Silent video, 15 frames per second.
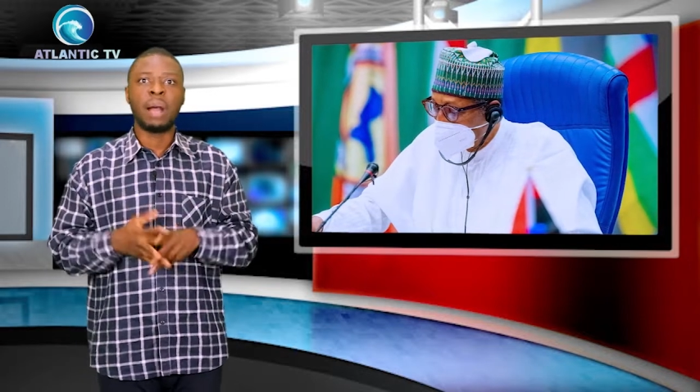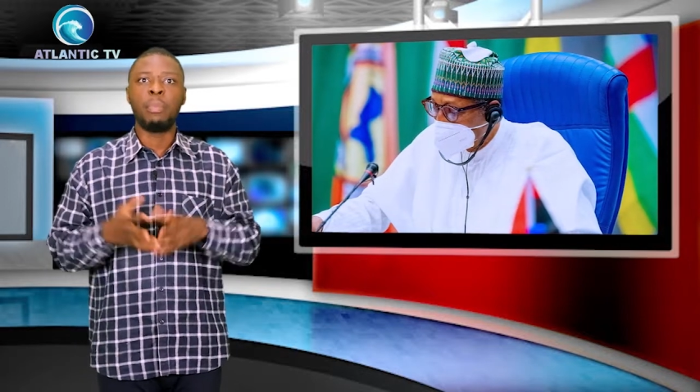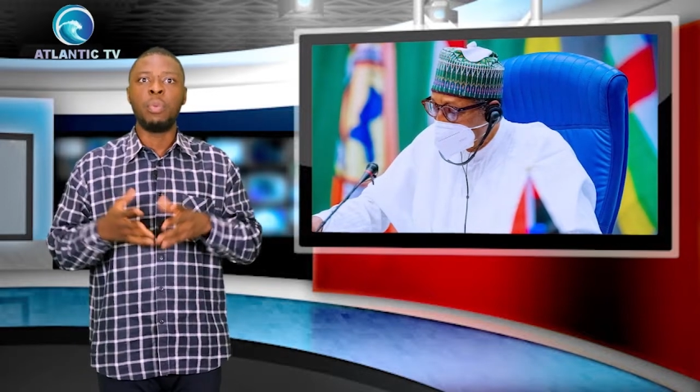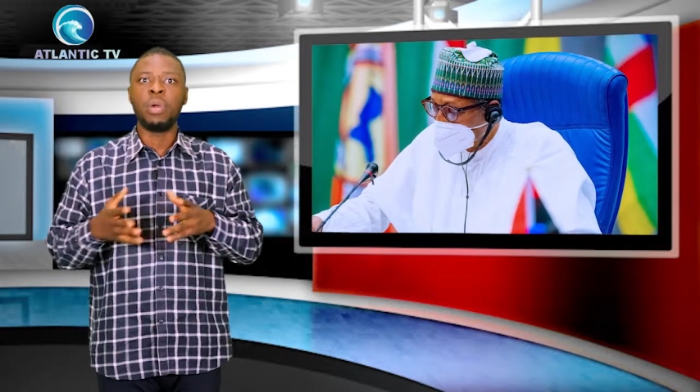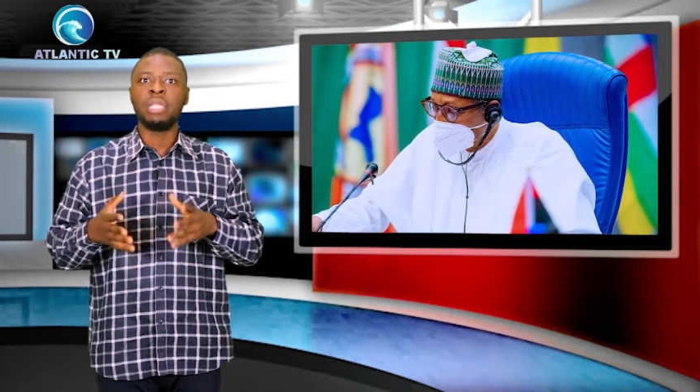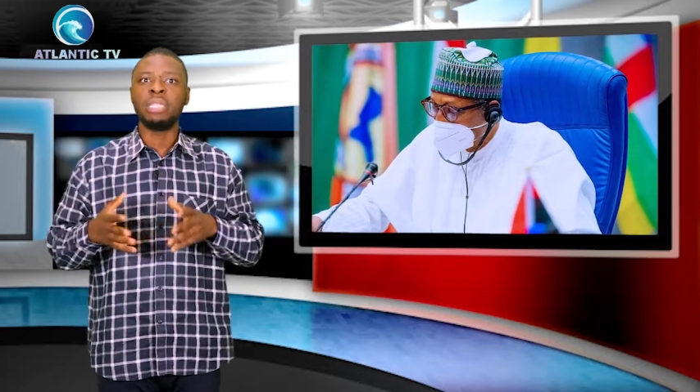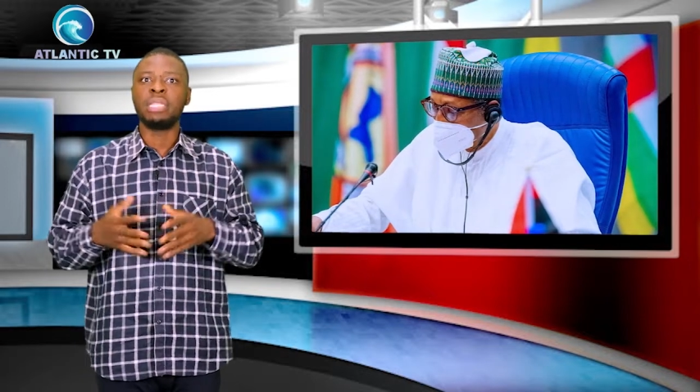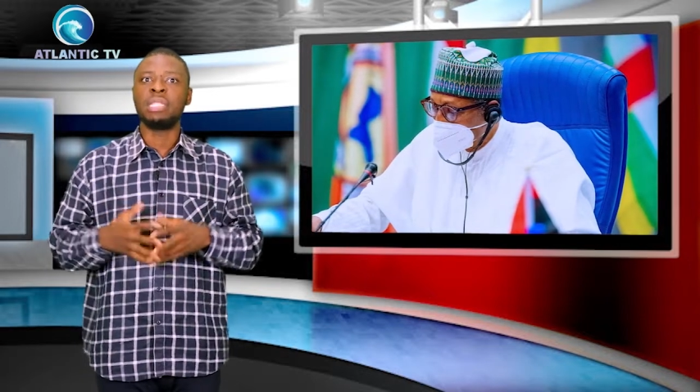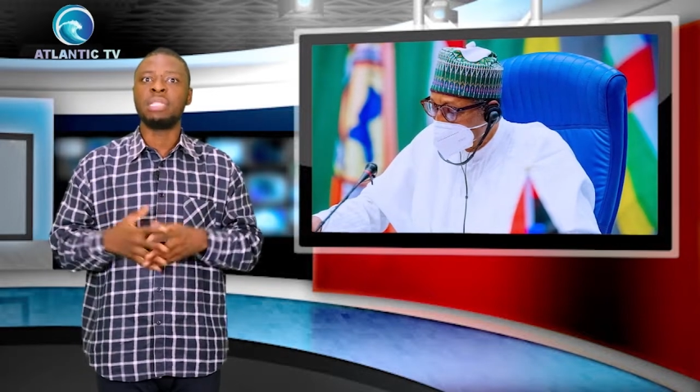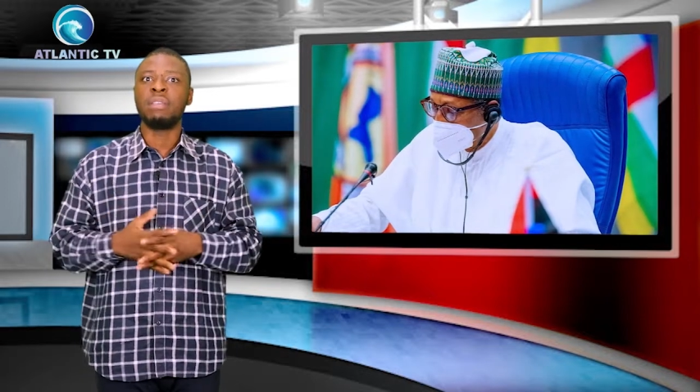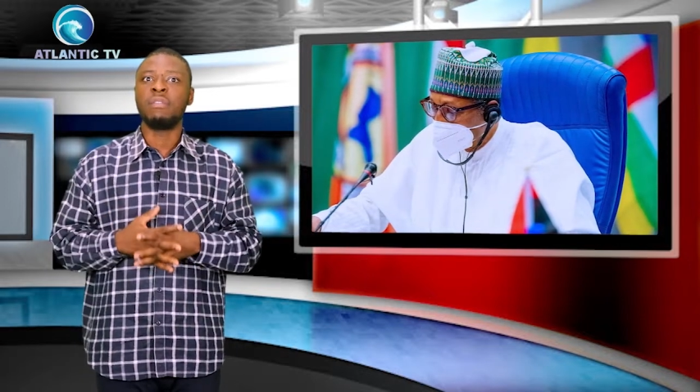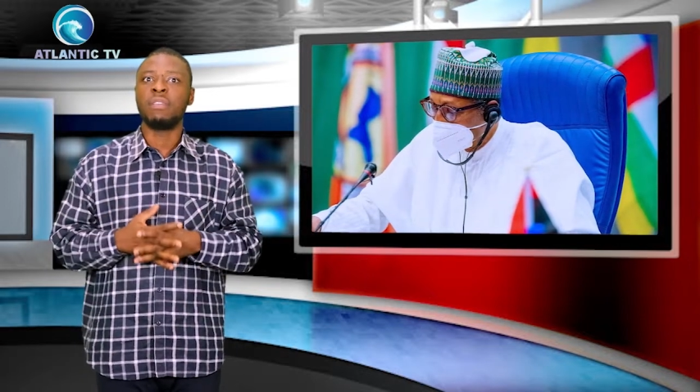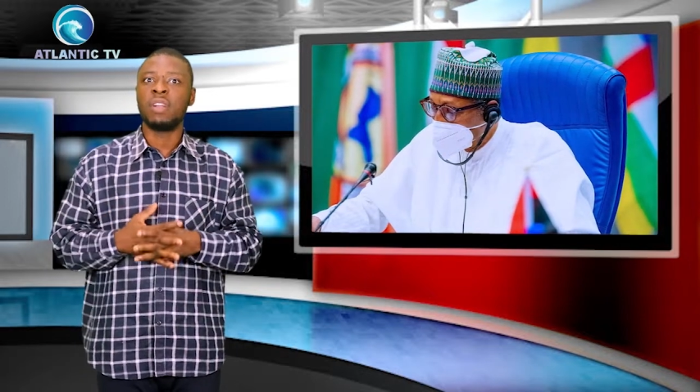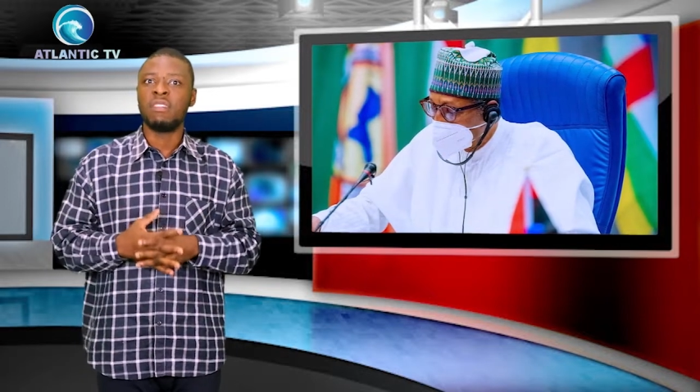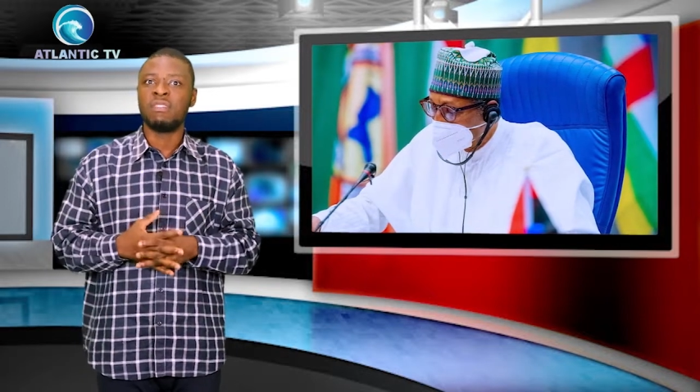appointees
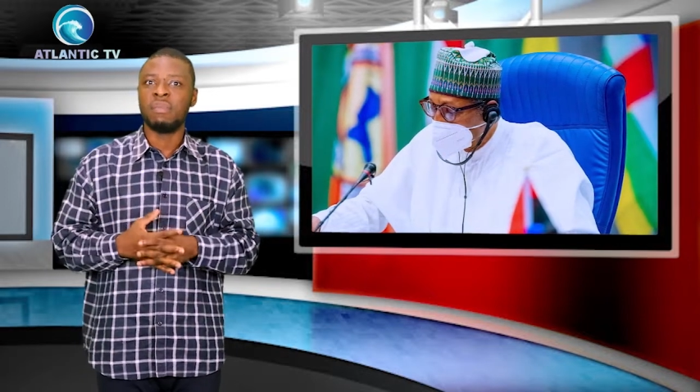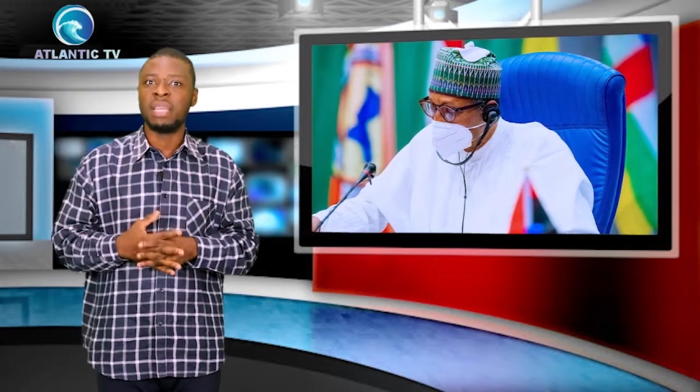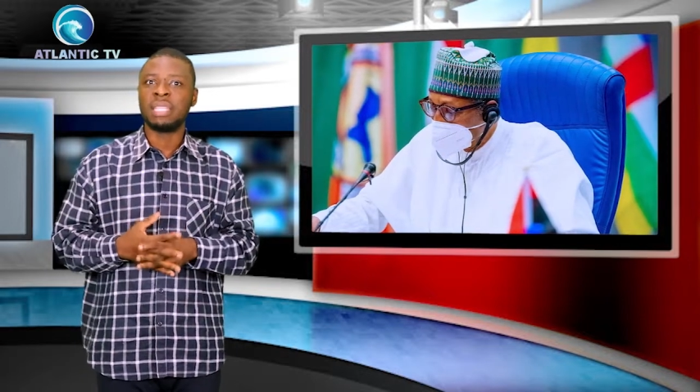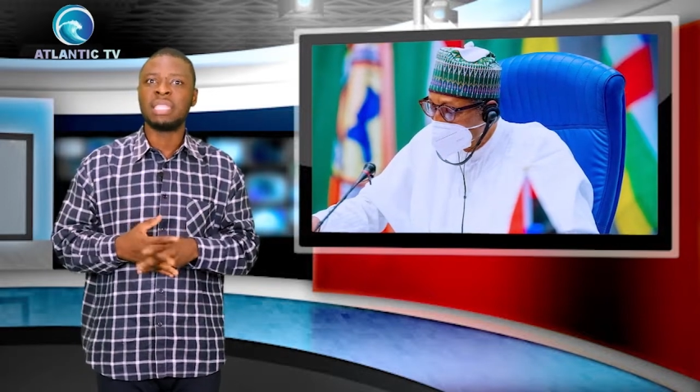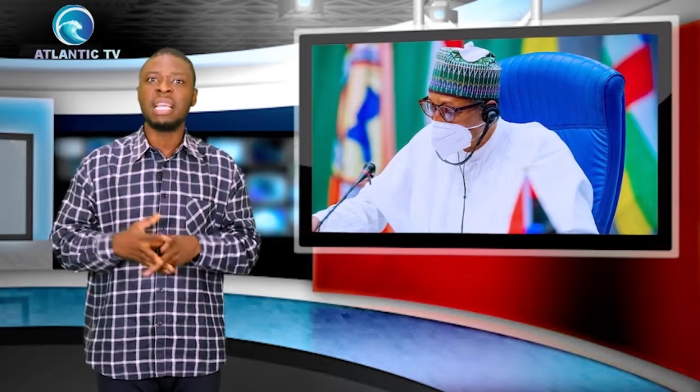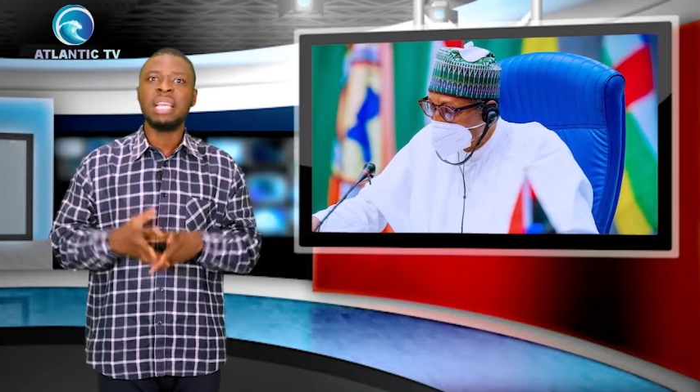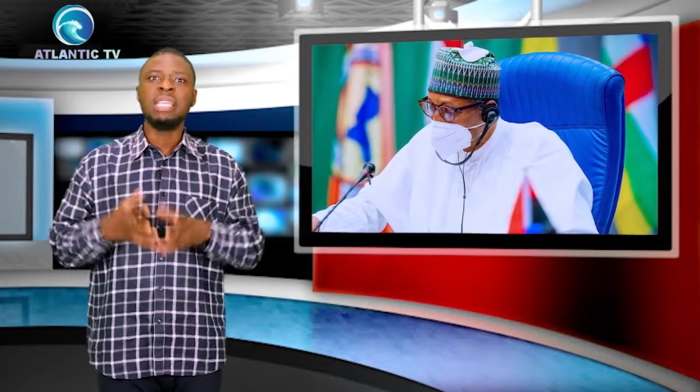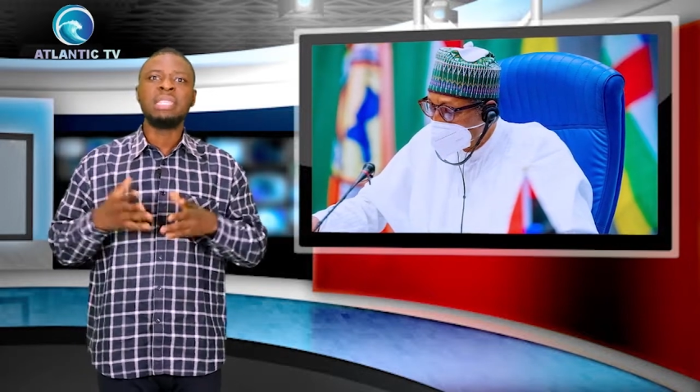of government